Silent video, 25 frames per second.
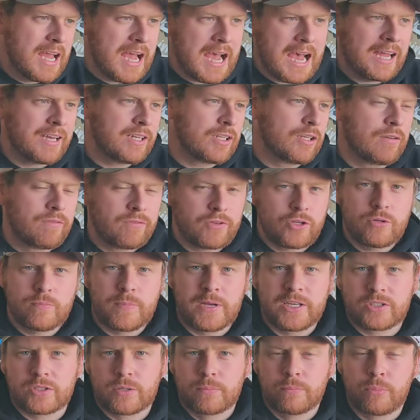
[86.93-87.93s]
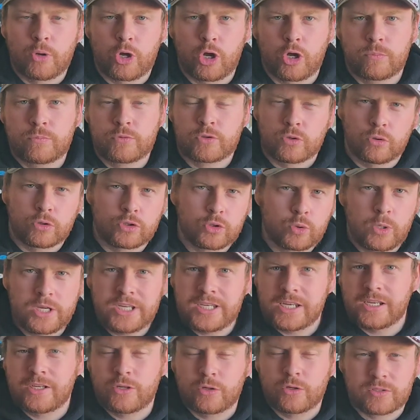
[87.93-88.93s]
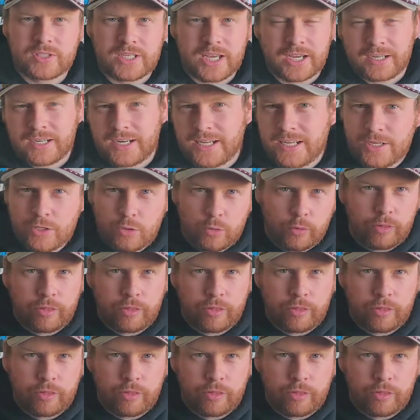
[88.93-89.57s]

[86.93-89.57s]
adding a few bits and bobs or tweaking your technique